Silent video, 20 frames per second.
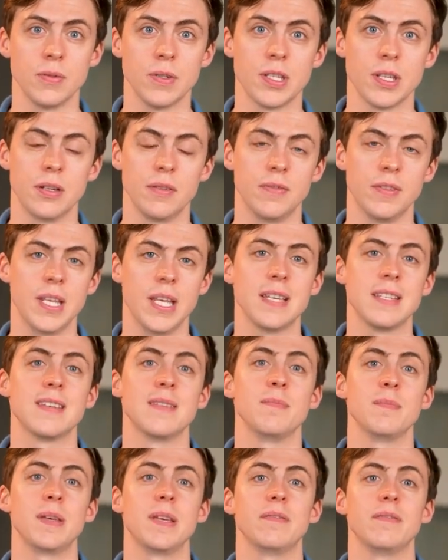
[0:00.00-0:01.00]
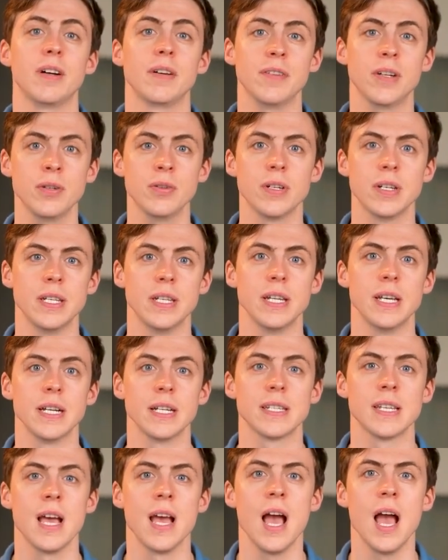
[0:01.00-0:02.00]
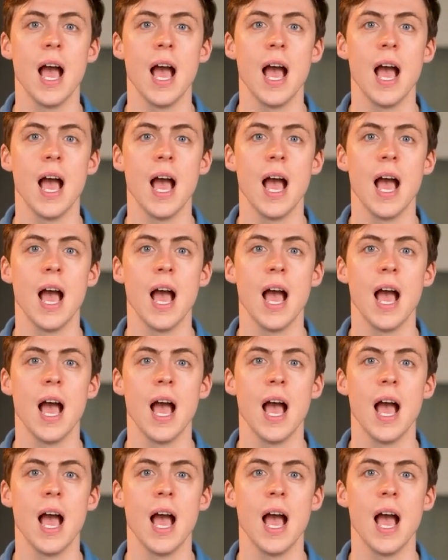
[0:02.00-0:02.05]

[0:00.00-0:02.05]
return for the S&P 500 index,